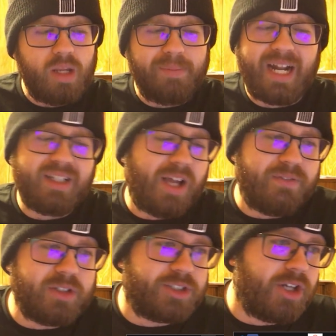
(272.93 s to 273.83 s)
But I
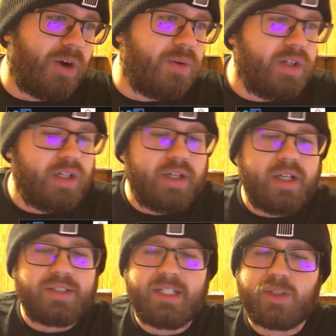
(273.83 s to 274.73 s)
love the show.
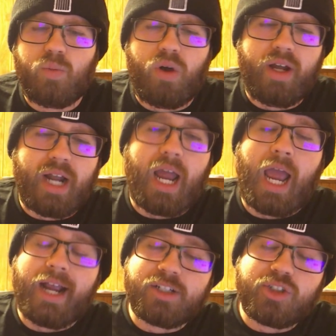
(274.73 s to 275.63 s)
Season 1, I
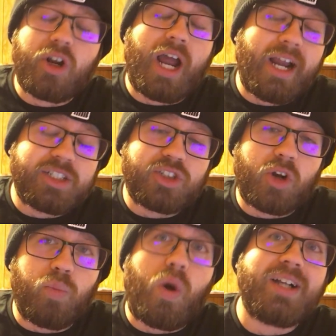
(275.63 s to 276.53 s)
actually
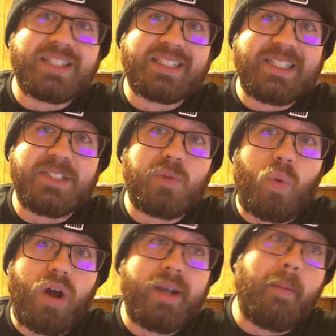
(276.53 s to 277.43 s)
started watching Season
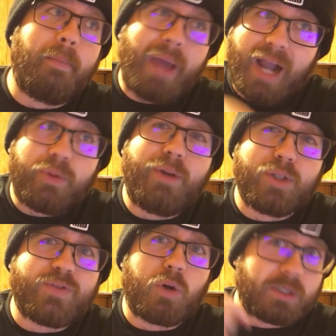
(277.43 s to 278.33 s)
1 back when it
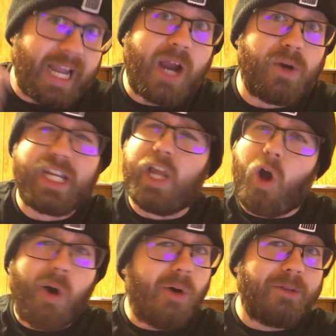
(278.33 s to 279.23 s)
was first airing
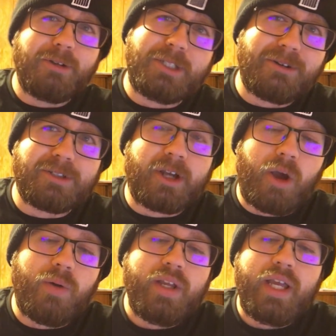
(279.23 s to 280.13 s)
all those years
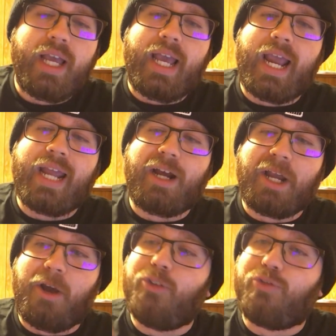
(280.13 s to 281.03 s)
ago. And
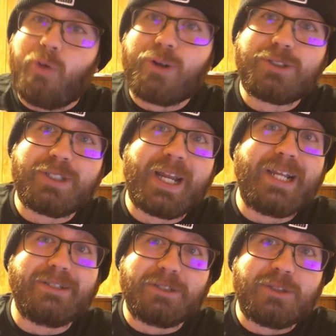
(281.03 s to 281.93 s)
I
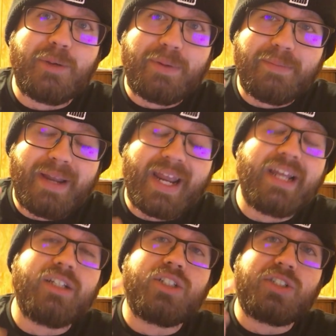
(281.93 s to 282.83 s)
unfortunately, stupid
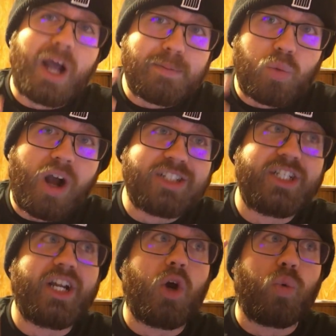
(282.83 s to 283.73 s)
me, stopped
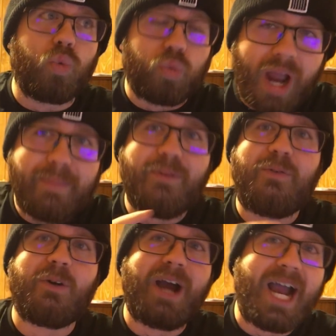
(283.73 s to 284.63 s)
watching right
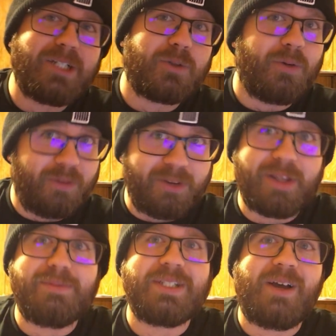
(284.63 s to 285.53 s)
before Hydra revealed
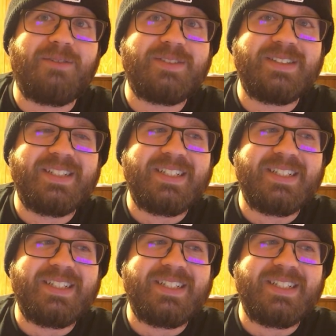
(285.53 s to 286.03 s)
themselves.